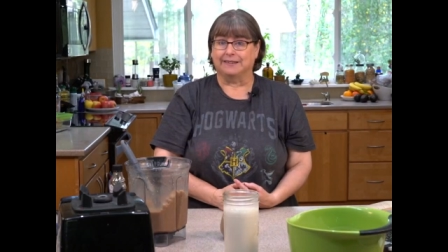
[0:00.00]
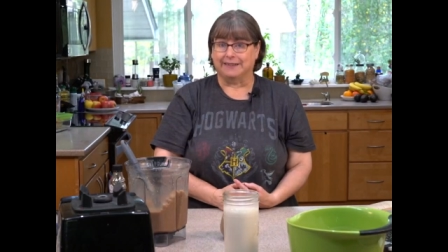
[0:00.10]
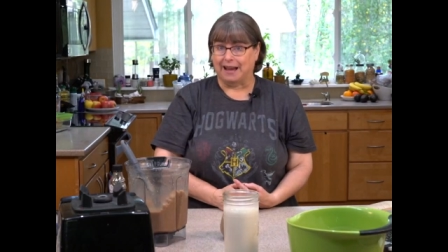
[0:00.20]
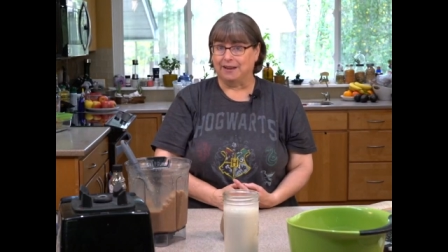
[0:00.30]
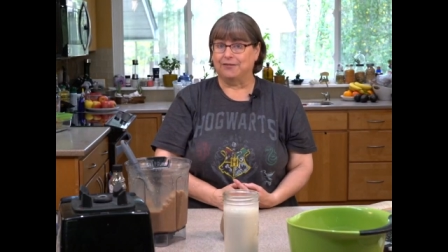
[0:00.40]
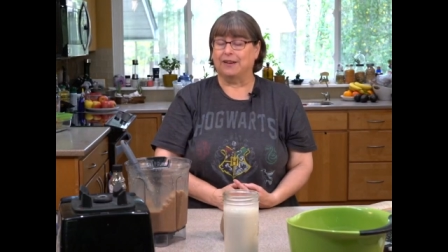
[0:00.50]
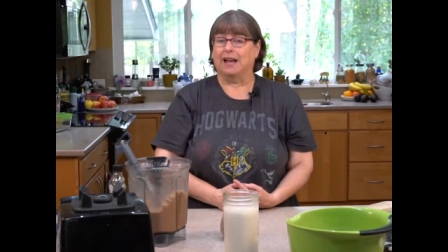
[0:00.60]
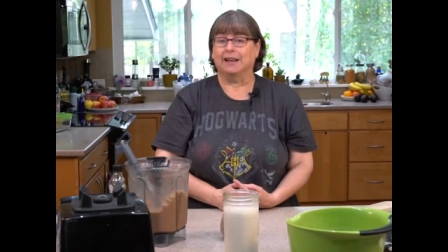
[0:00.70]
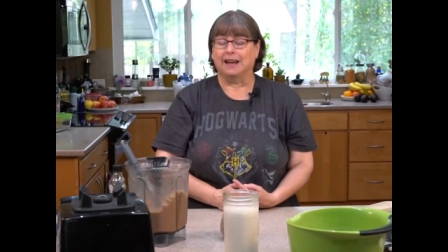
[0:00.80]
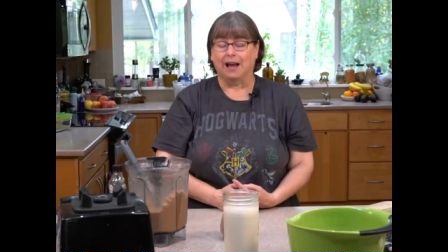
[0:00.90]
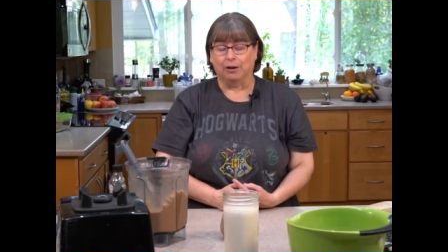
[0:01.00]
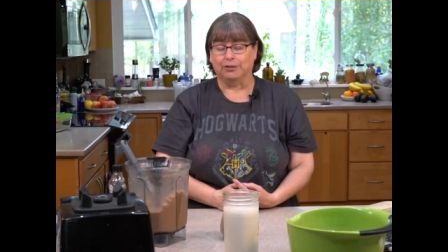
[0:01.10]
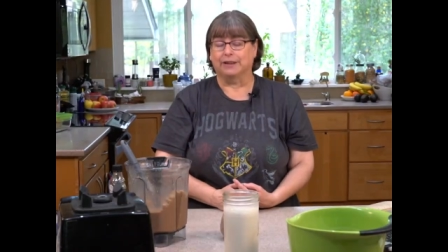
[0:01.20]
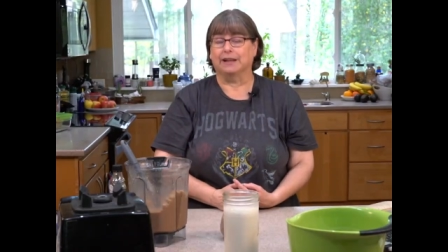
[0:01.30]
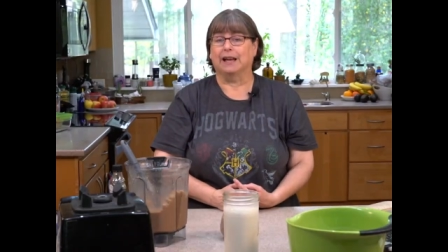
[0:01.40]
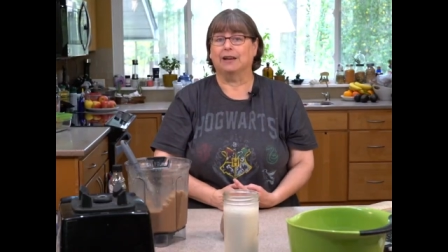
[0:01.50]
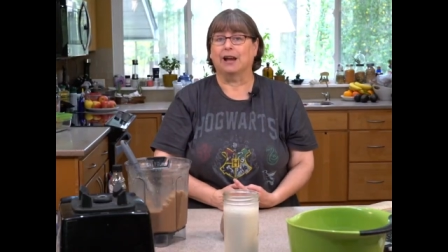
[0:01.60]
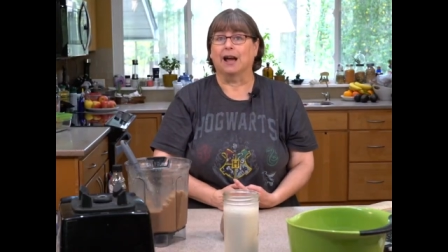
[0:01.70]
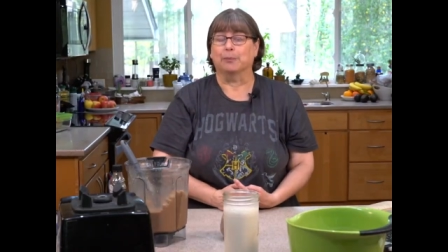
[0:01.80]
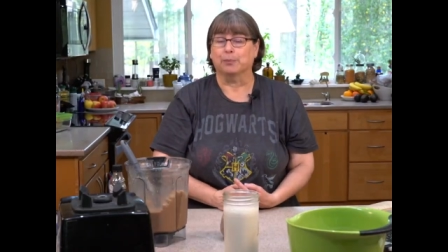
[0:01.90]
safe and healthy, and
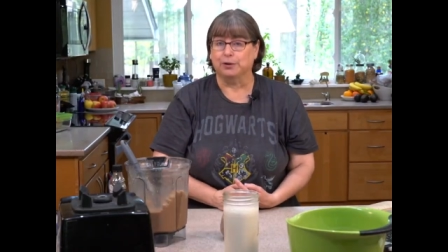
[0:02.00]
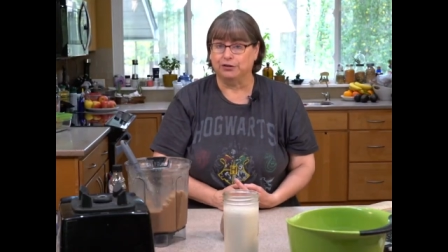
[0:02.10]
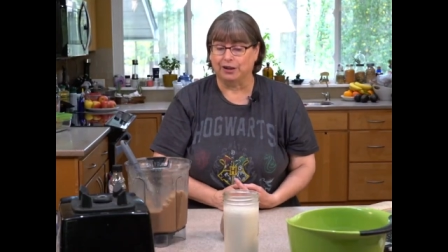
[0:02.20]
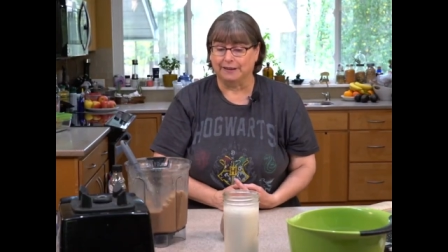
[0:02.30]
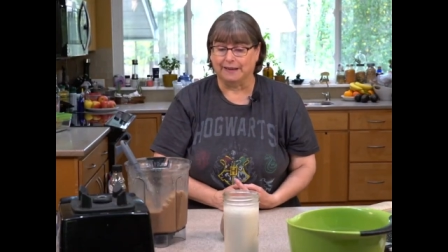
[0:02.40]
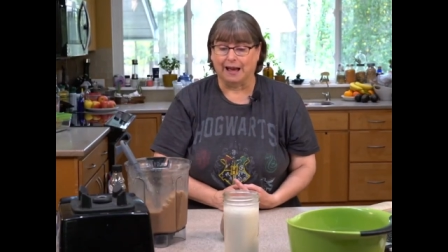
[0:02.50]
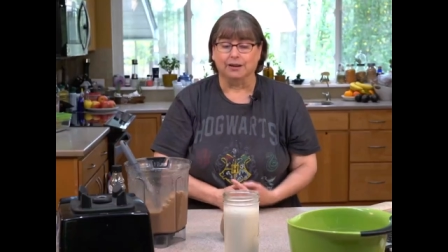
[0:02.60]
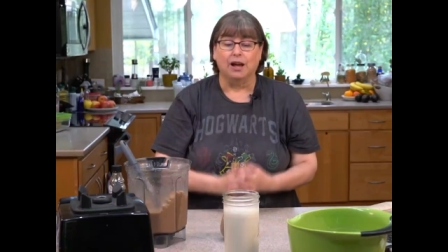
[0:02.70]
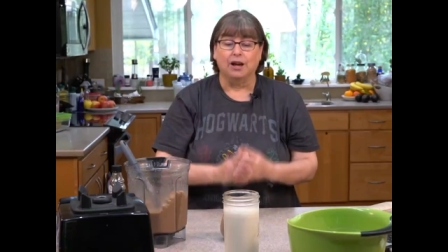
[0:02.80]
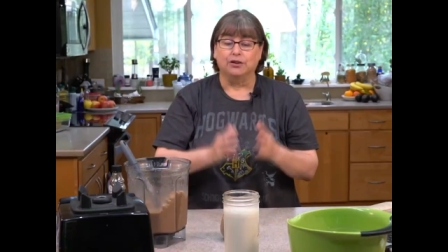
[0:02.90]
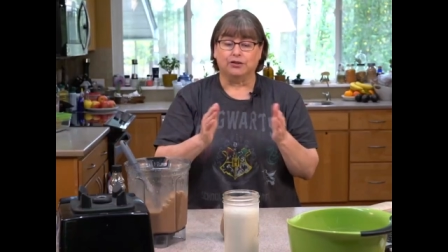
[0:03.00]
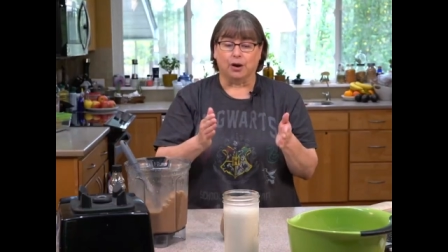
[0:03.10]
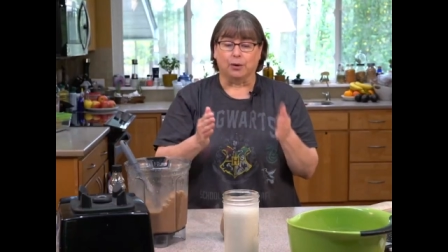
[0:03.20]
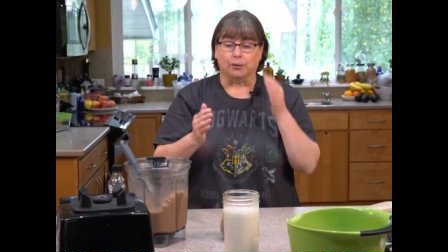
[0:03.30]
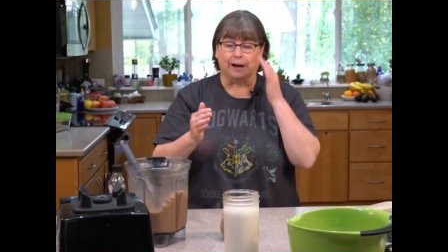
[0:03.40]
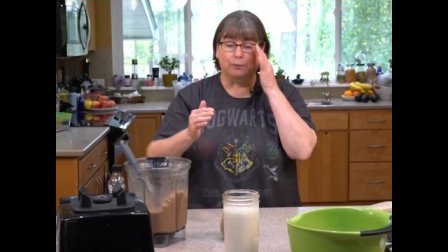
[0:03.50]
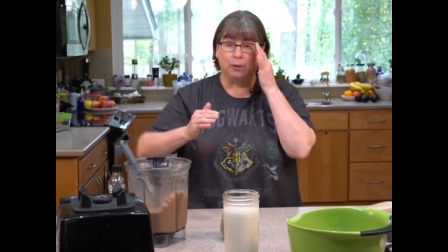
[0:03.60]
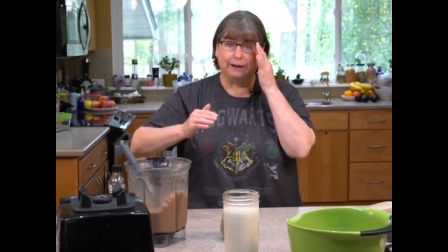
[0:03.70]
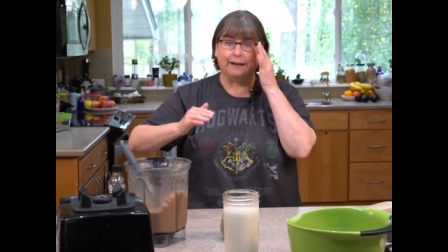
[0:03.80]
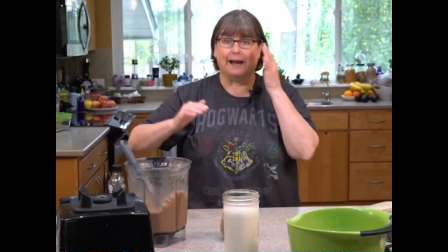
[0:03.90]
I appreciate that. So, and
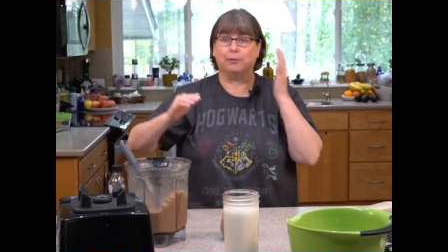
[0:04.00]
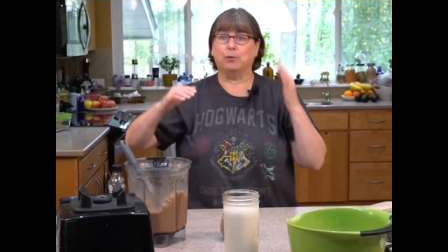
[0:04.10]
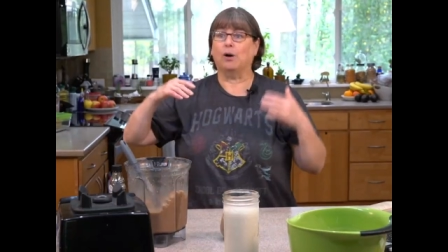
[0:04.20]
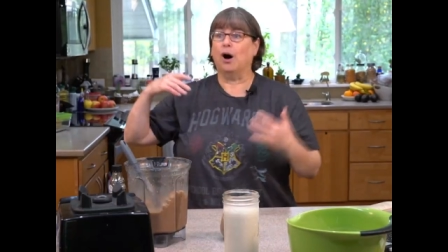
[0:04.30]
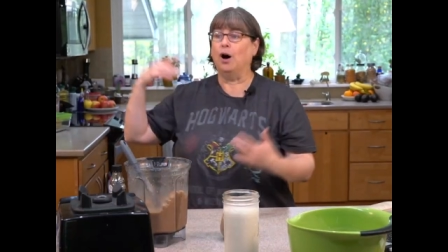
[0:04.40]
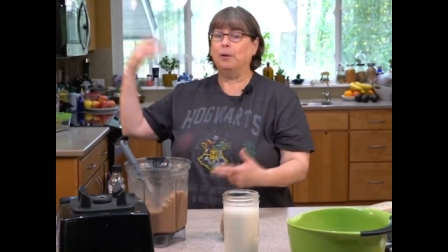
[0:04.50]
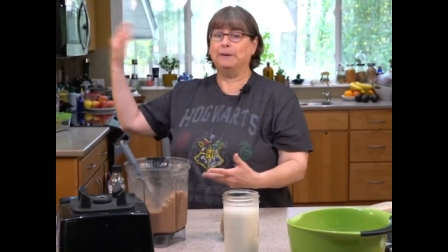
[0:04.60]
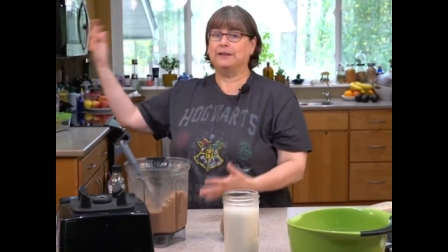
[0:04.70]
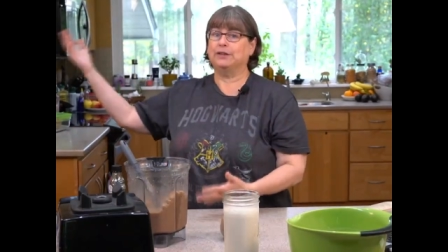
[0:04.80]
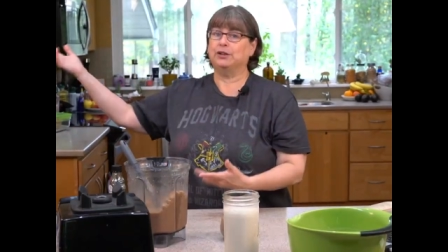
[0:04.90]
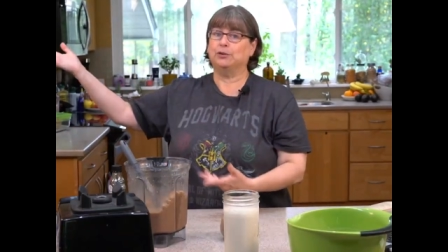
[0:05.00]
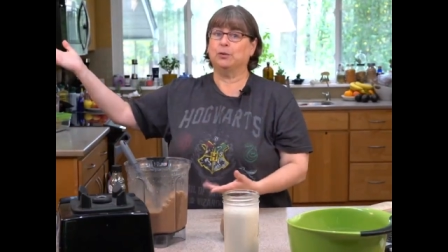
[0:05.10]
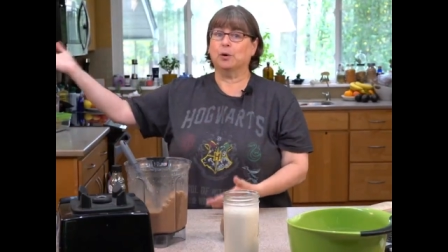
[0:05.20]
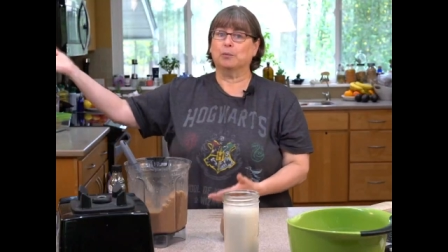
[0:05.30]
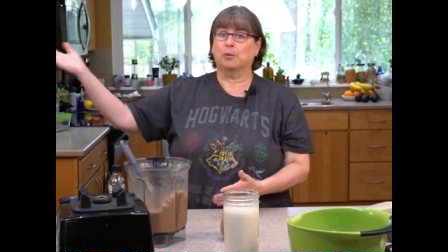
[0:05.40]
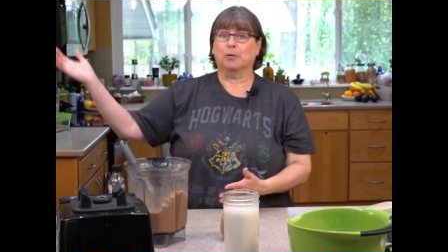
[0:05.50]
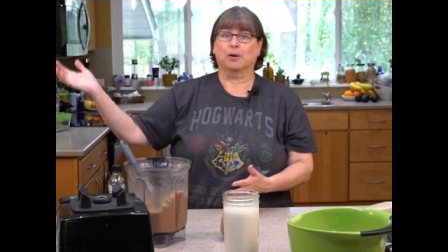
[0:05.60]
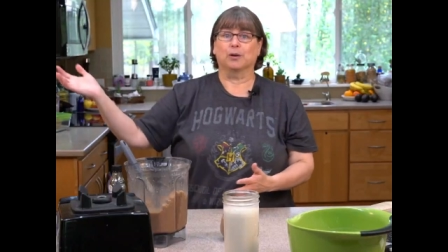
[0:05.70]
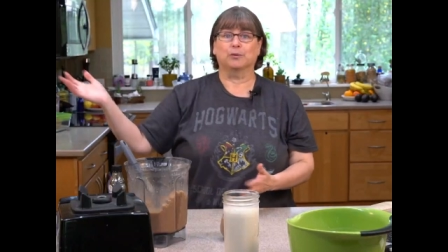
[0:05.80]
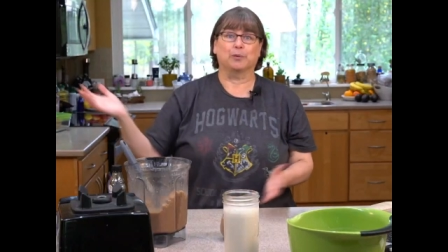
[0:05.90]
one day we'll all be in the new normal
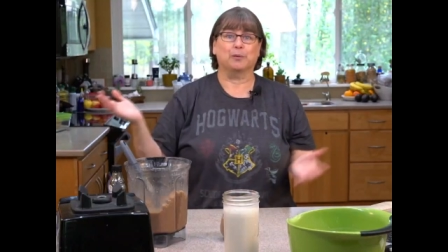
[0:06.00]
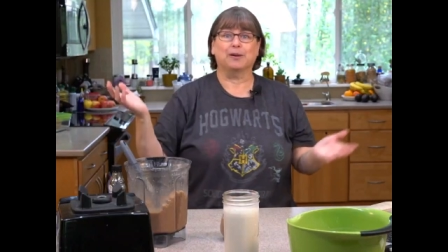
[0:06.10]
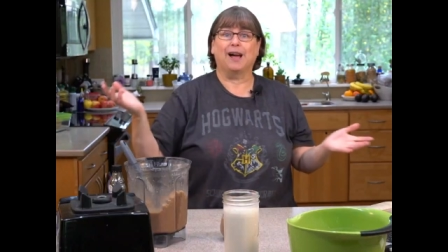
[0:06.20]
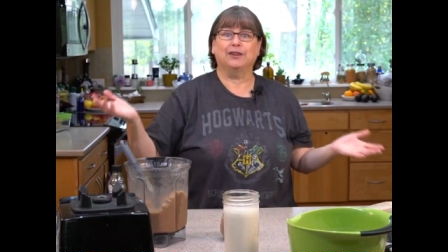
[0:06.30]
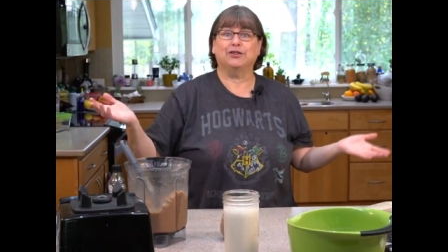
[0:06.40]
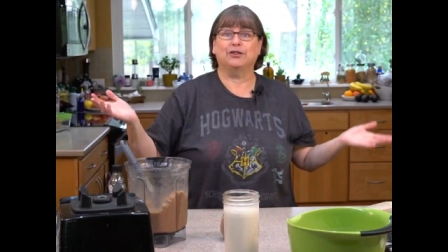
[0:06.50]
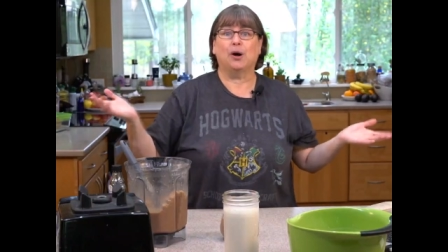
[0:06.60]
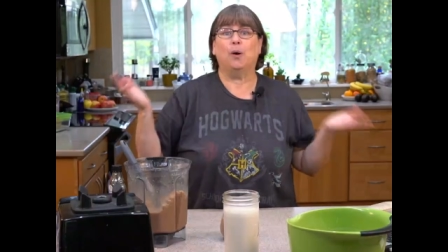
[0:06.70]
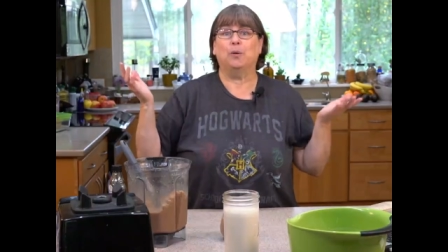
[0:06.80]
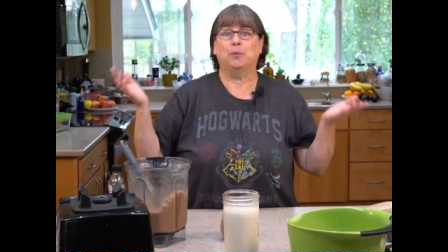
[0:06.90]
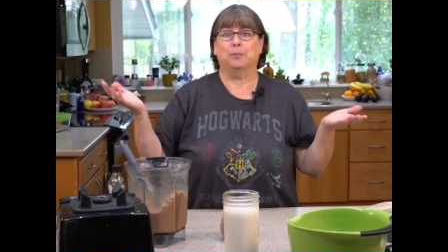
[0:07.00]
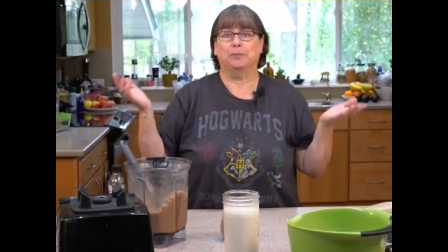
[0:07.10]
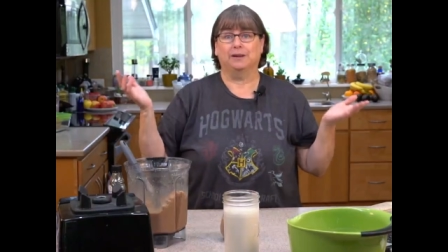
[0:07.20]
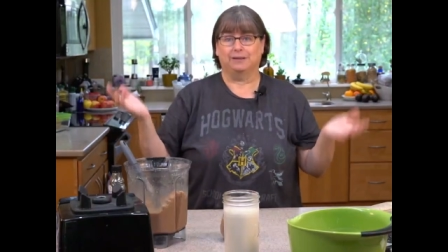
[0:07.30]
world where we're not just home,